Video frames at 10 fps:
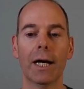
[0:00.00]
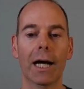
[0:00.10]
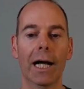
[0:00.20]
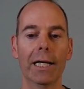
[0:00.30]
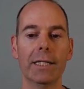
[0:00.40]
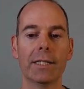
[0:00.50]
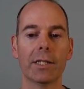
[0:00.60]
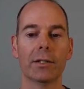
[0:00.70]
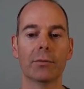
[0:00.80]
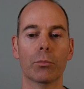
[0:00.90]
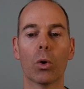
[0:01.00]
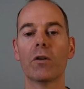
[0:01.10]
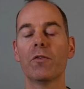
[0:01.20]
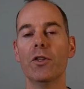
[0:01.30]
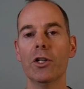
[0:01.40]
And more
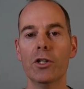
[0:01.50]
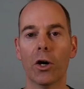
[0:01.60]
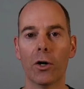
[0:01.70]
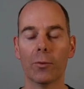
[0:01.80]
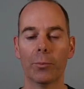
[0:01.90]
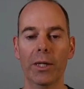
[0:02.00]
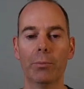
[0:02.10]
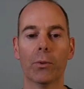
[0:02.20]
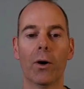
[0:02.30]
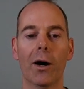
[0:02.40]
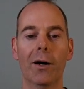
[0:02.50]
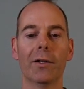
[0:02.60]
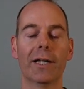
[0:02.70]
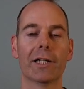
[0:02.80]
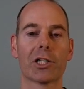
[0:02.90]
often than not, people
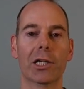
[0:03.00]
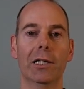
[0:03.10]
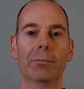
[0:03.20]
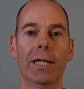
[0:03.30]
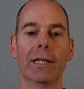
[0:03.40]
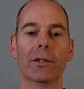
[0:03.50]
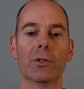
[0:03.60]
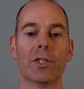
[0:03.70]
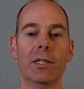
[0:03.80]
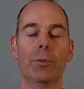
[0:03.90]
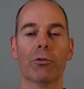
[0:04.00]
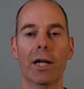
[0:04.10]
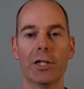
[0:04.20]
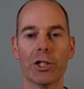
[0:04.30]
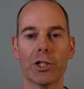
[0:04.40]
aren't actually making those deeper
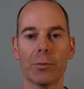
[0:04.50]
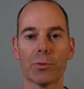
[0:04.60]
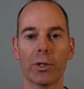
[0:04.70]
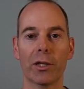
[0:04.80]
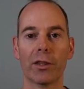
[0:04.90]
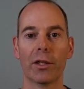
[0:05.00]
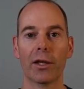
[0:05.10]
relationships with